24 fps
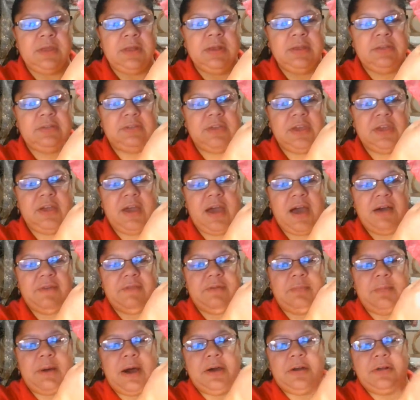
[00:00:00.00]
Let's say you have
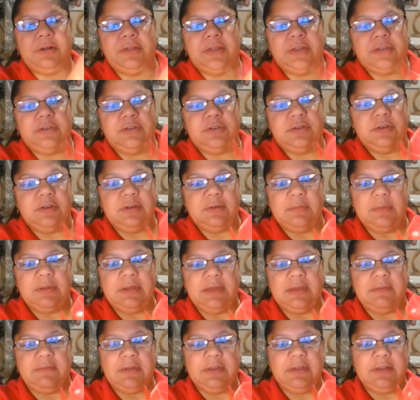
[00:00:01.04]
a bottle that you're going to be
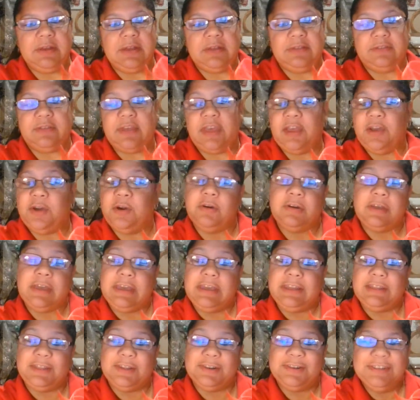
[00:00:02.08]
giving, let's say
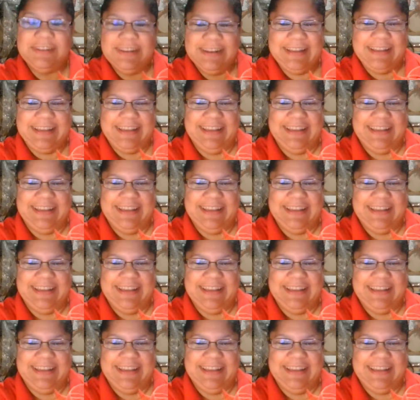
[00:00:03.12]
coquito.